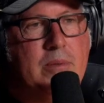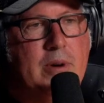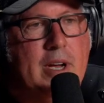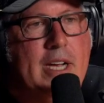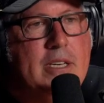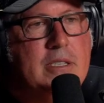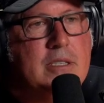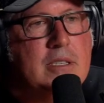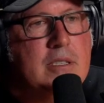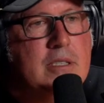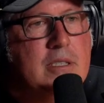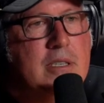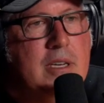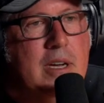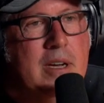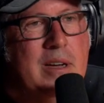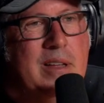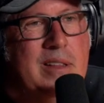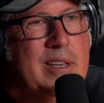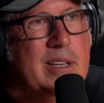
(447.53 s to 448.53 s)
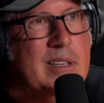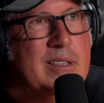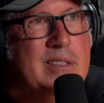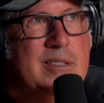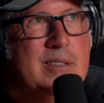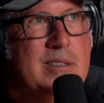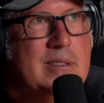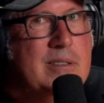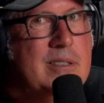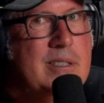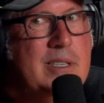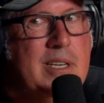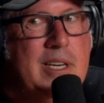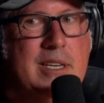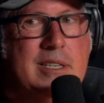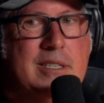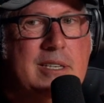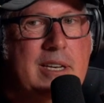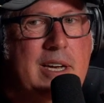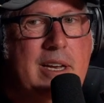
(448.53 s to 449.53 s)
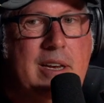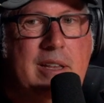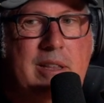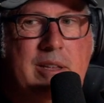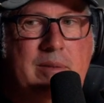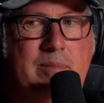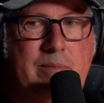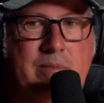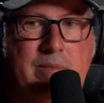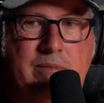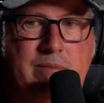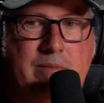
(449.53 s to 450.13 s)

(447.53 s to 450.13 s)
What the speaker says: races, so I think 6 out of the